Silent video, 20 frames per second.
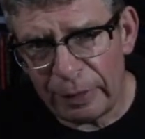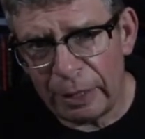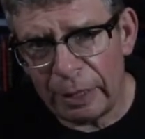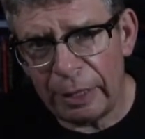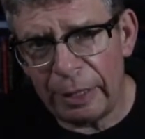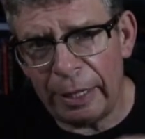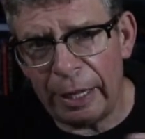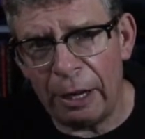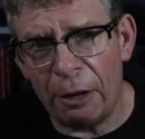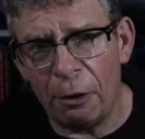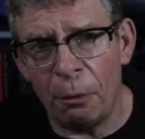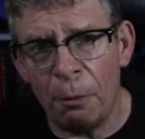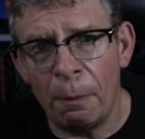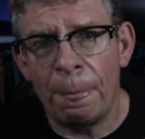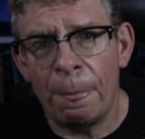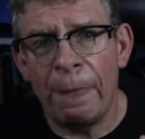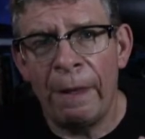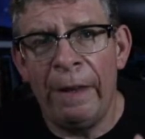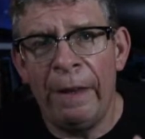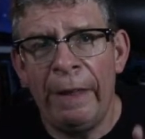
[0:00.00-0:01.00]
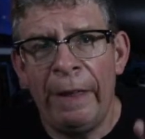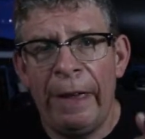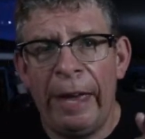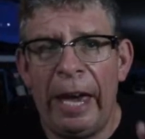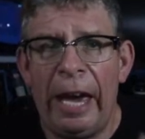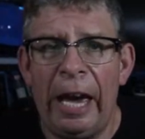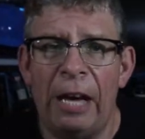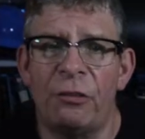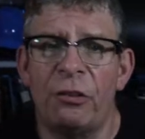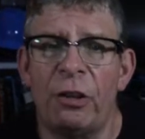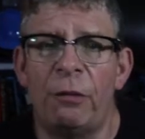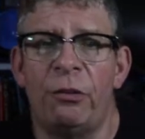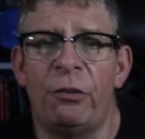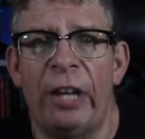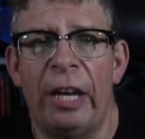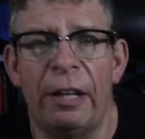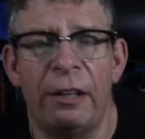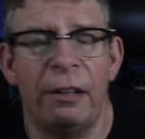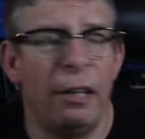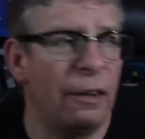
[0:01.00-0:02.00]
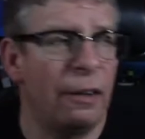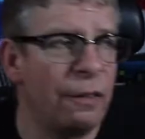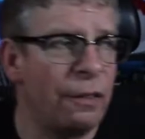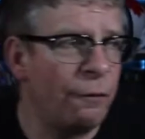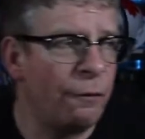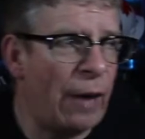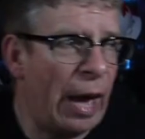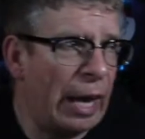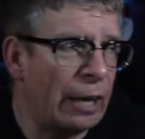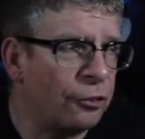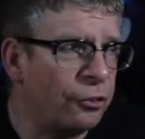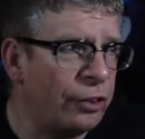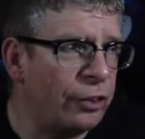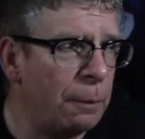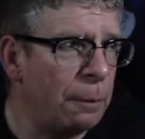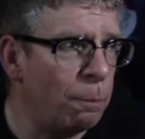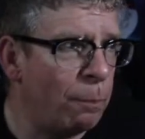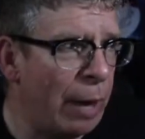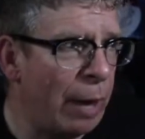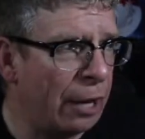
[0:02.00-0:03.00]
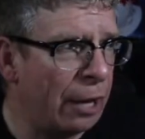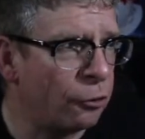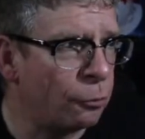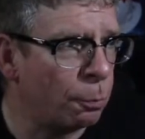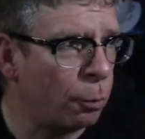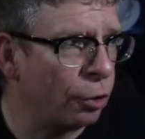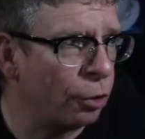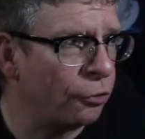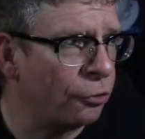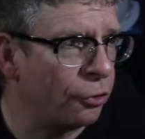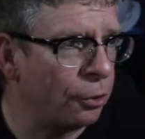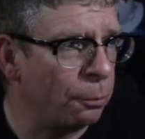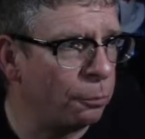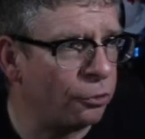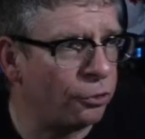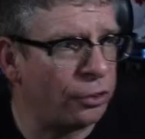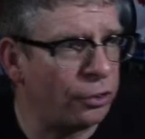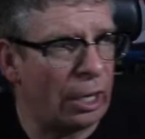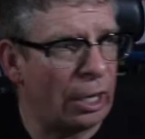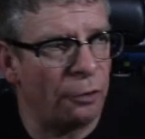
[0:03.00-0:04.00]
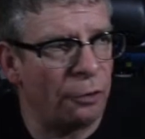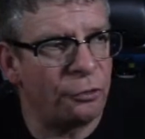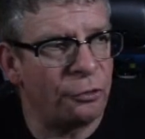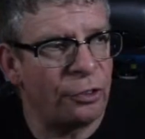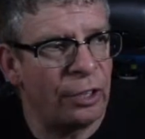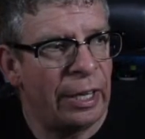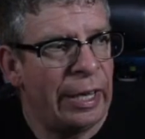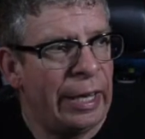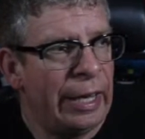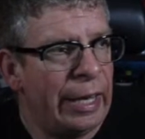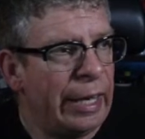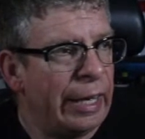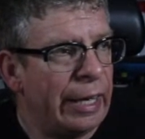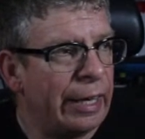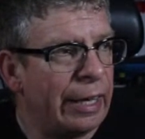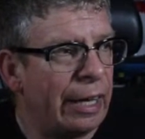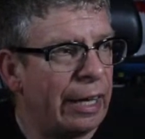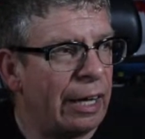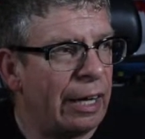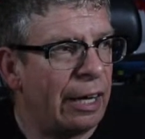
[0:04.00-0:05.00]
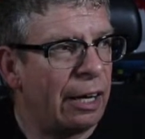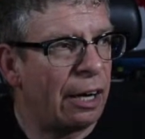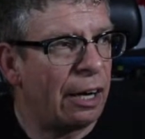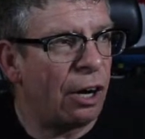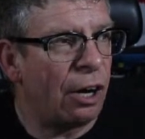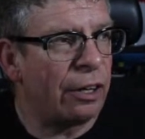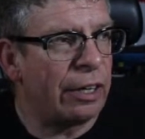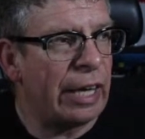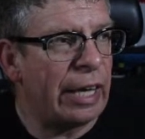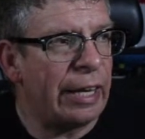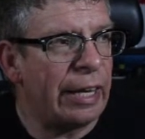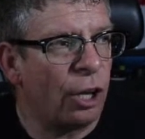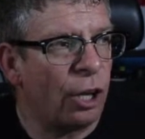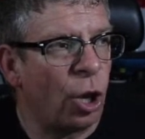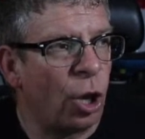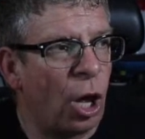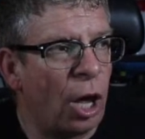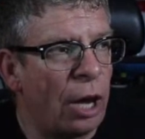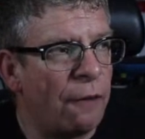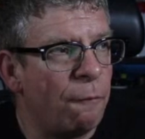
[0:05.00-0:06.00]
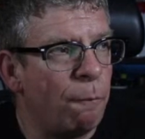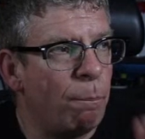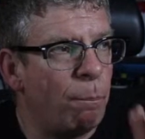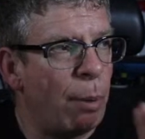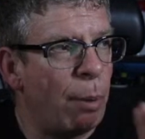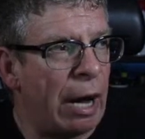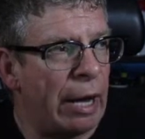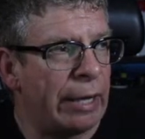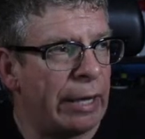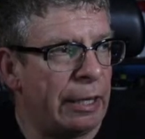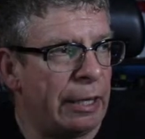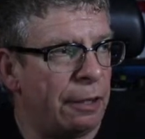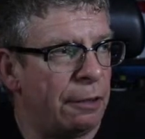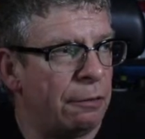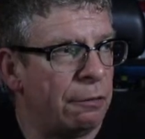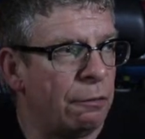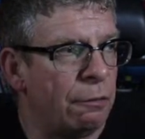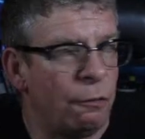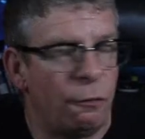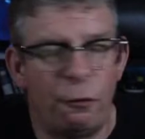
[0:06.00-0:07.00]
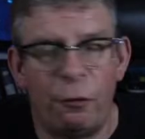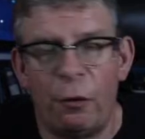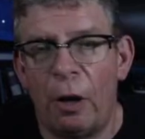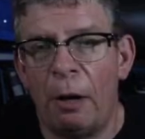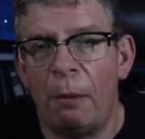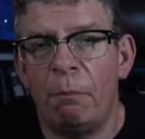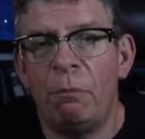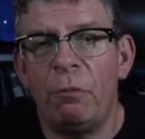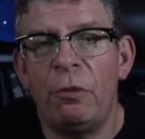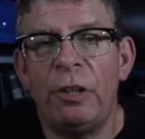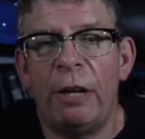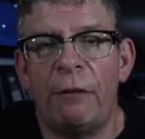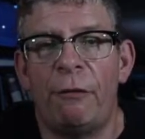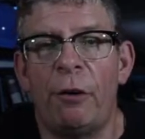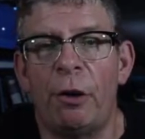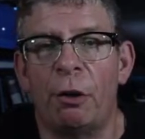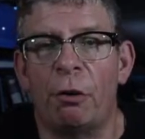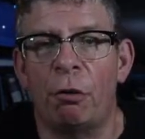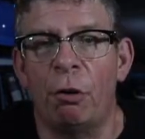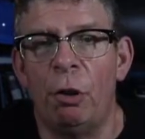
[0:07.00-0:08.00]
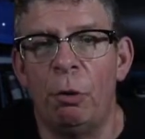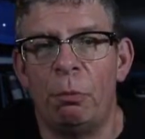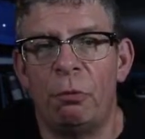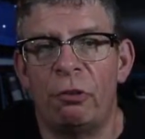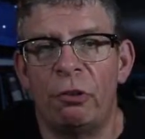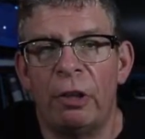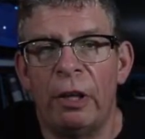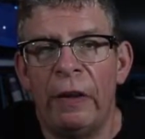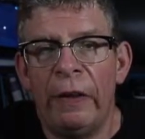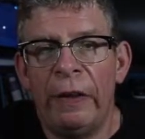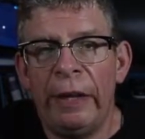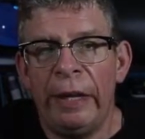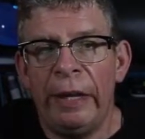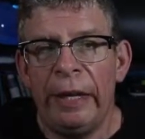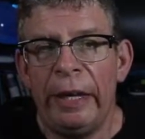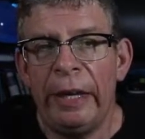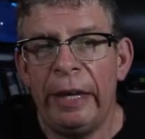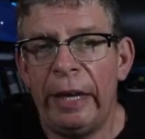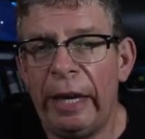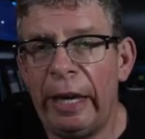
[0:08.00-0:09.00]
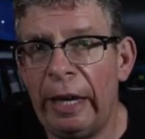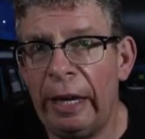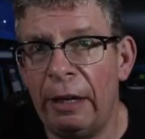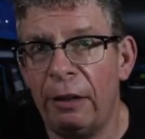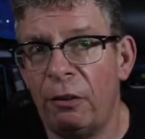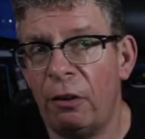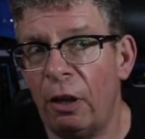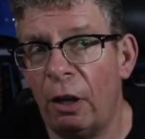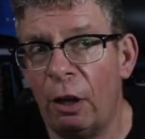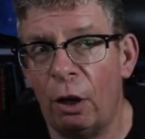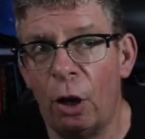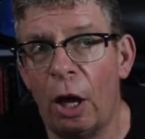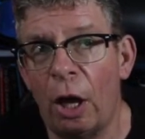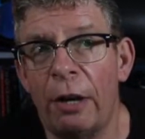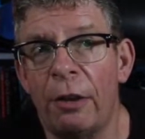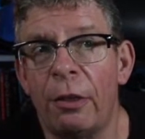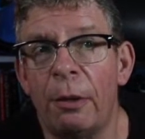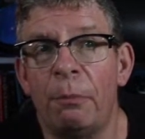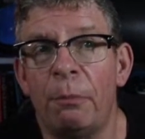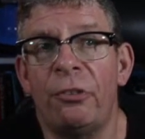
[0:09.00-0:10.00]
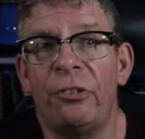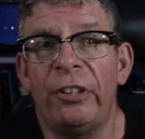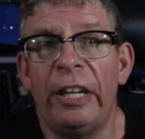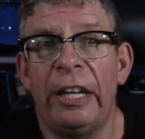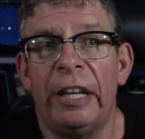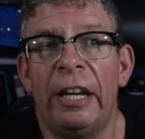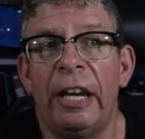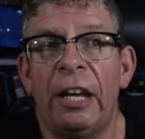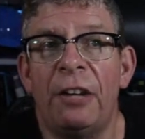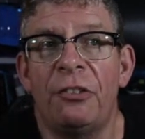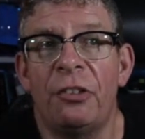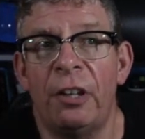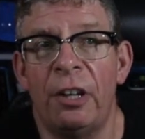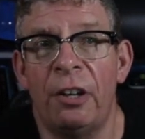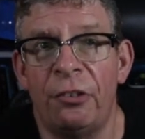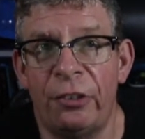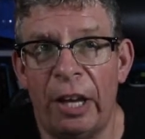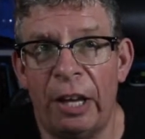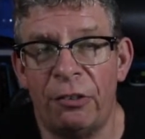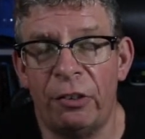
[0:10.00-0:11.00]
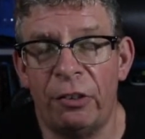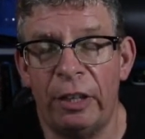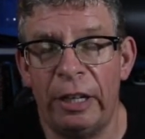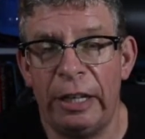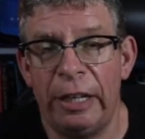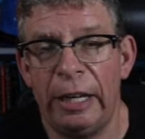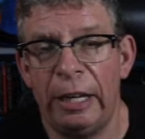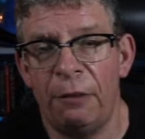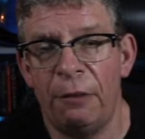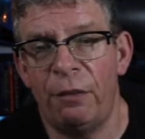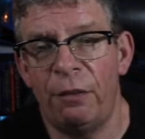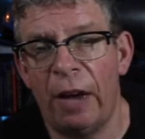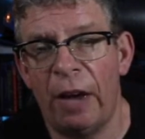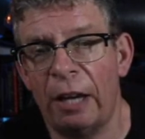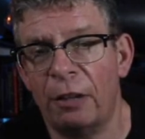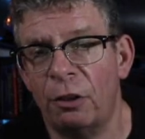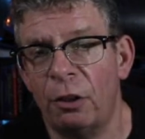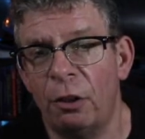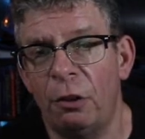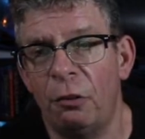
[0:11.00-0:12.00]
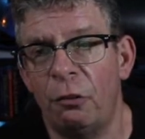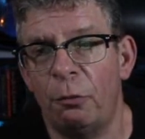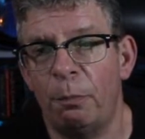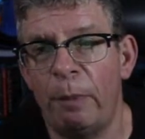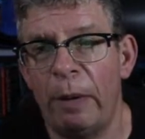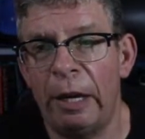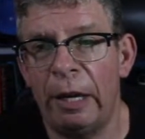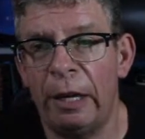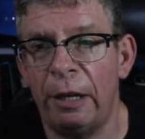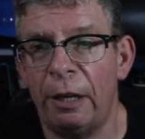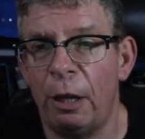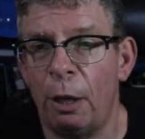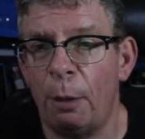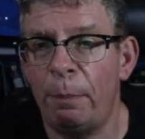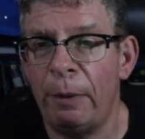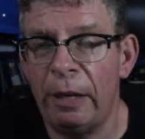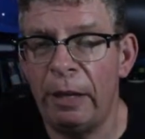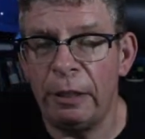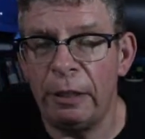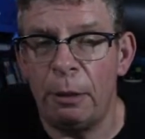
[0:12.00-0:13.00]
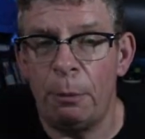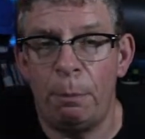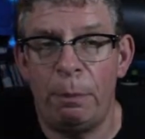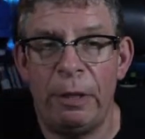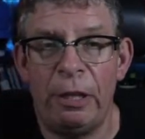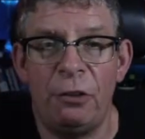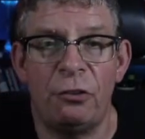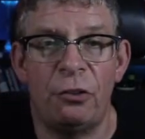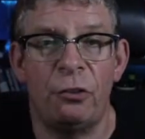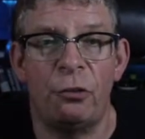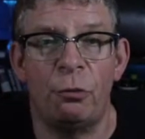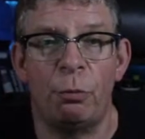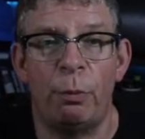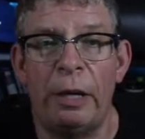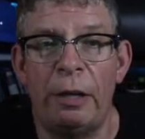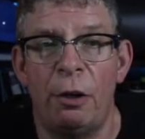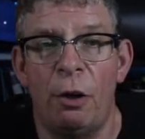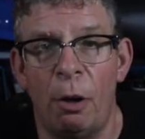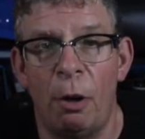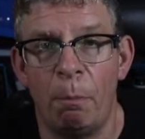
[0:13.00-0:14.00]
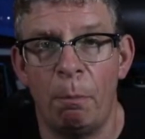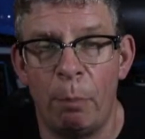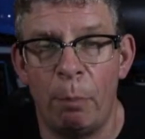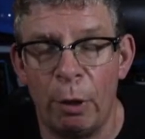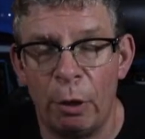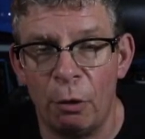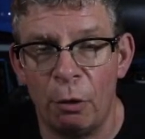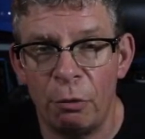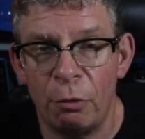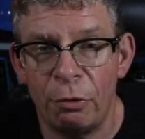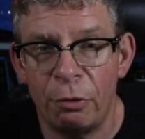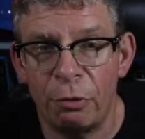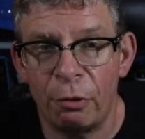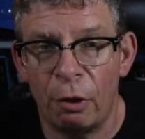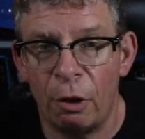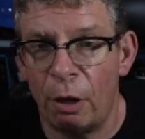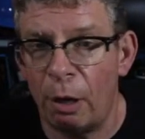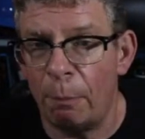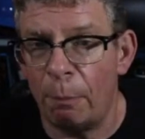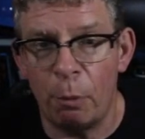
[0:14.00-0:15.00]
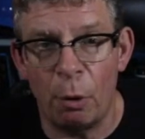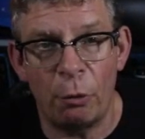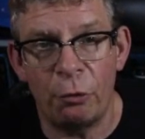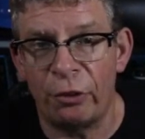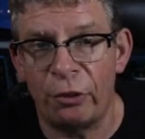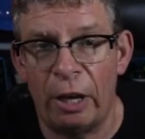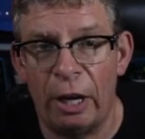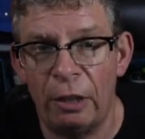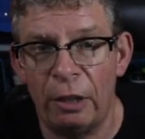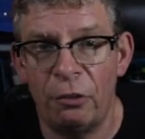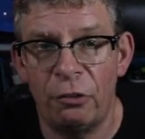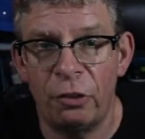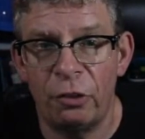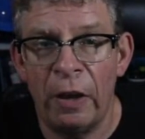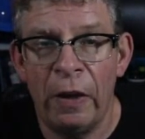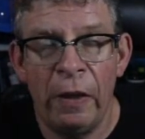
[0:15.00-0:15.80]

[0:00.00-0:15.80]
Now, as I've said, the vaccine passports themselves are getting a lot of buy-in from different groups. And a lot of them see it as a necessity. In fact, there's been opinion pieces written on both sides,